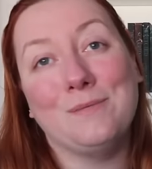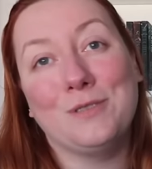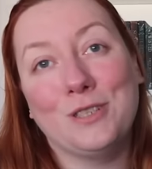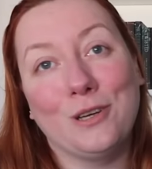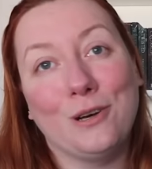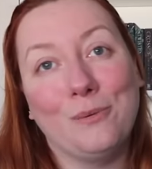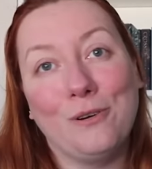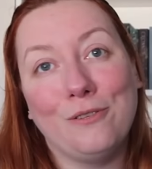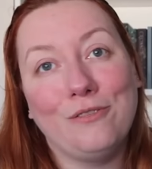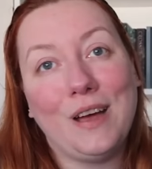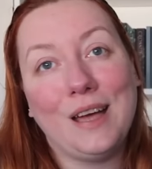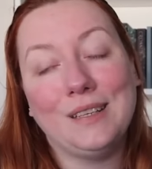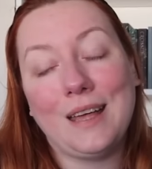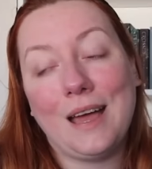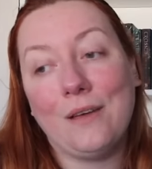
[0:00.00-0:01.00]
I'm sure we'll
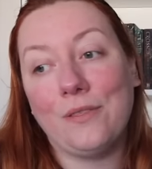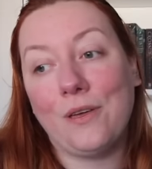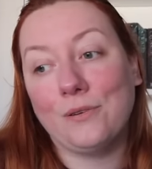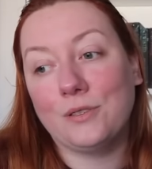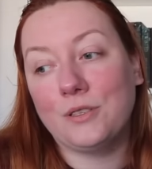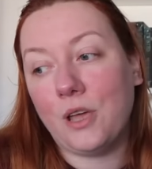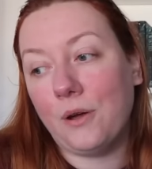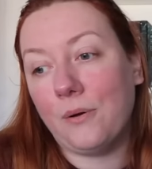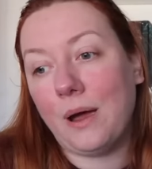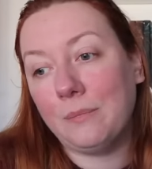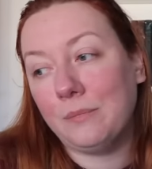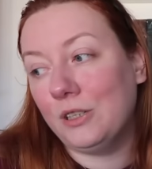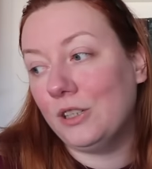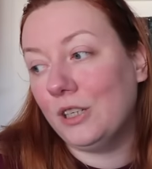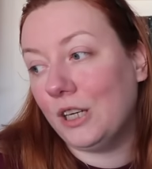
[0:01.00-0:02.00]
find out though. So
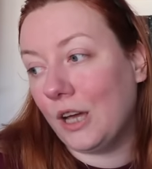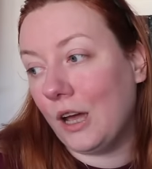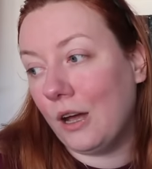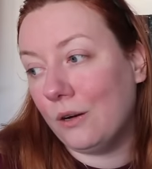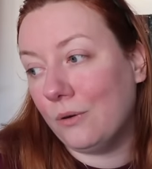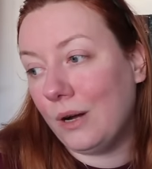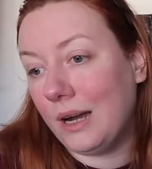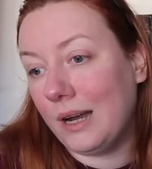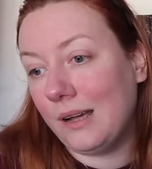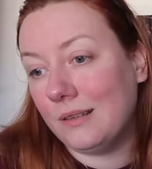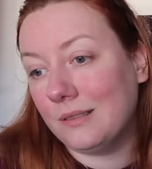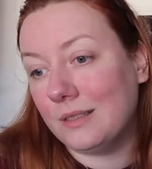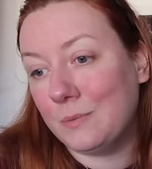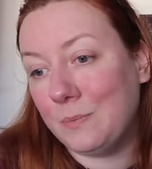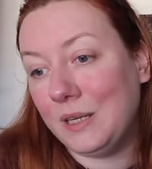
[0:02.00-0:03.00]
I'm going to go and
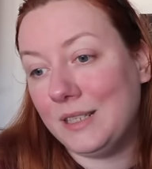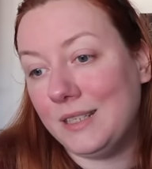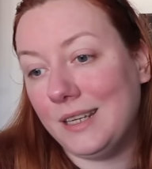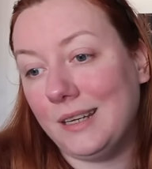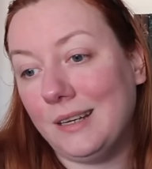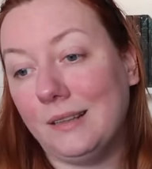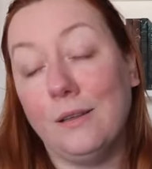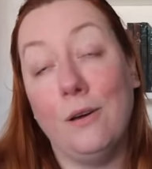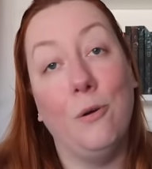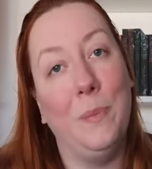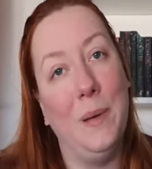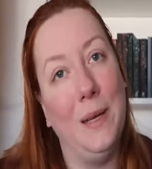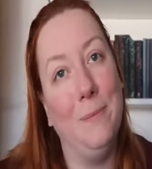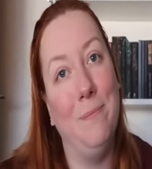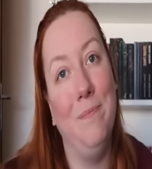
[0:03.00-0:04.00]
I'll speak to you in a little
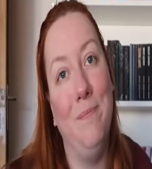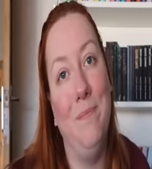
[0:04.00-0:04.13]
bit.